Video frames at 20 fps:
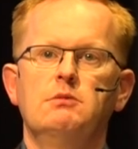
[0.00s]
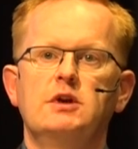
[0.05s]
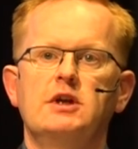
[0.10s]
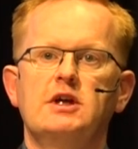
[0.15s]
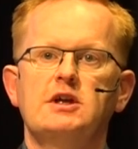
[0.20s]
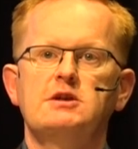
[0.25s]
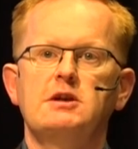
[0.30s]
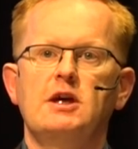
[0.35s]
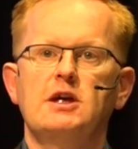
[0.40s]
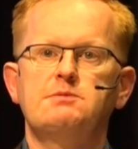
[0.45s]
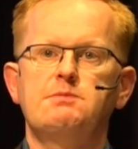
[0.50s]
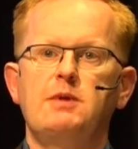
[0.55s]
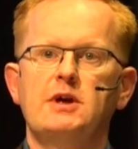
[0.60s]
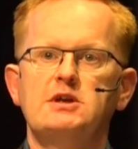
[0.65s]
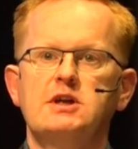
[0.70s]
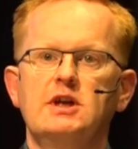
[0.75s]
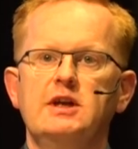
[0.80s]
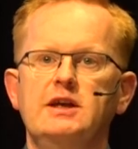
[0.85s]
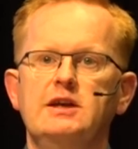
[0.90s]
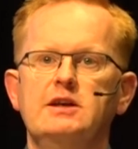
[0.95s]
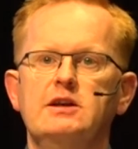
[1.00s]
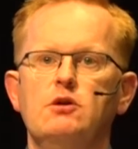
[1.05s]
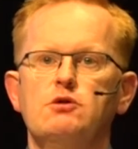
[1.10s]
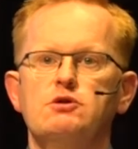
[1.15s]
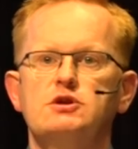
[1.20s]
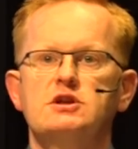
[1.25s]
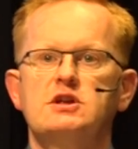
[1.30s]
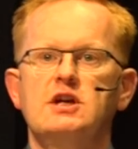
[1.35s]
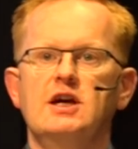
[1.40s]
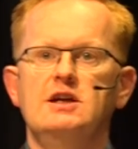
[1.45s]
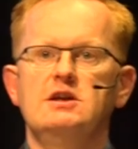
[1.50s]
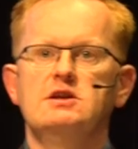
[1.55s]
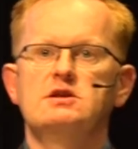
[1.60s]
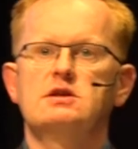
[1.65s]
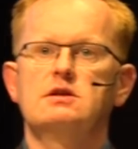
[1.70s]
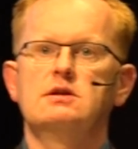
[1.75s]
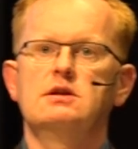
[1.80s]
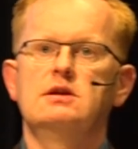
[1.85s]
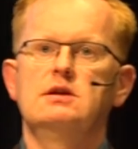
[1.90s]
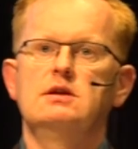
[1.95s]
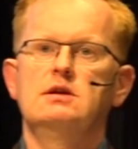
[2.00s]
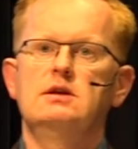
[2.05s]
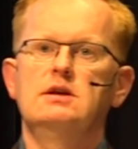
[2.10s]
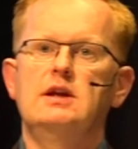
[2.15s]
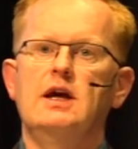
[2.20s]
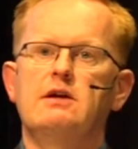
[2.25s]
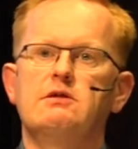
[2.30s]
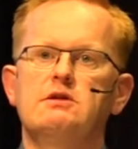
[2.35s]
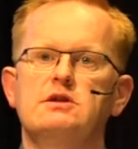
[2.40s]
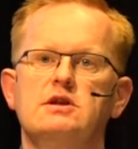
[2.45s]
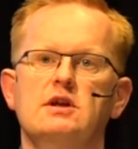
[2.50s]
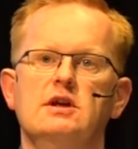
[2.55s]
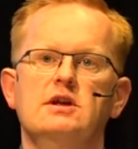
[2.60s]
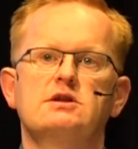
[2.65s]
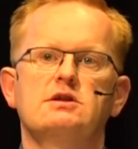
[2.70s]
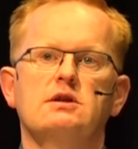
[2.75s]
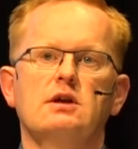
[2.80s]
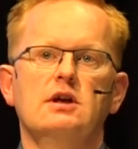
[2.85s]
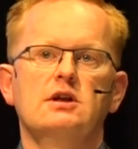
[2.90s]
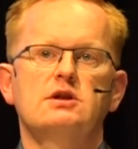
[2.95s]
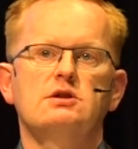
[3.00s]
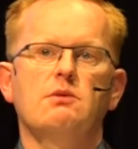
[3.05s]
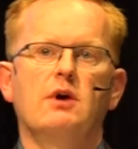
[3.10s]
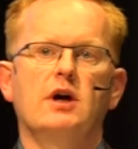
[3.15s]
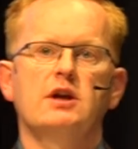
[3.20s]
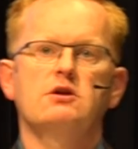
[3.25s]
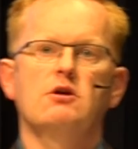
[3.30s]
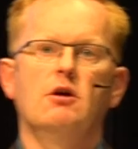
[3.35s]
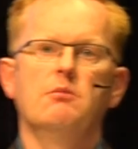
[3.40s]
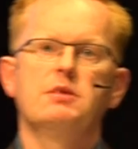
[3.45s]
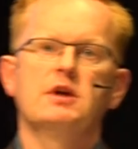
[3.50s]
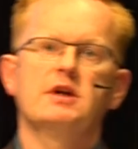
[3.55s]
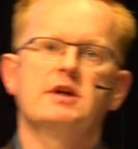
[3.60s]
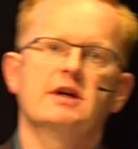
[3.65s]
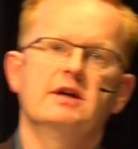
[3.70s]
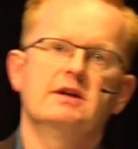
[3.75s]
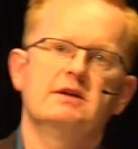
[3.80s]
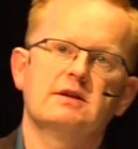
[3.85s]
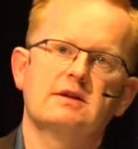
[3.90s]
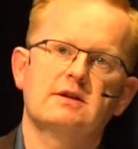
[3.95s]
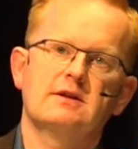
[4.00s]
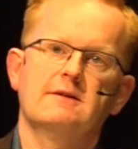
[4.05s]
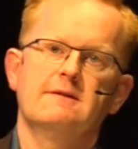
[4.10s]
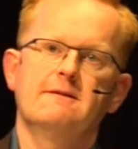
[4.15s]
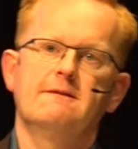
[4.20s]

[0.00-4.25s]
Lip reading: But especially in those chains, there it's quite complicated.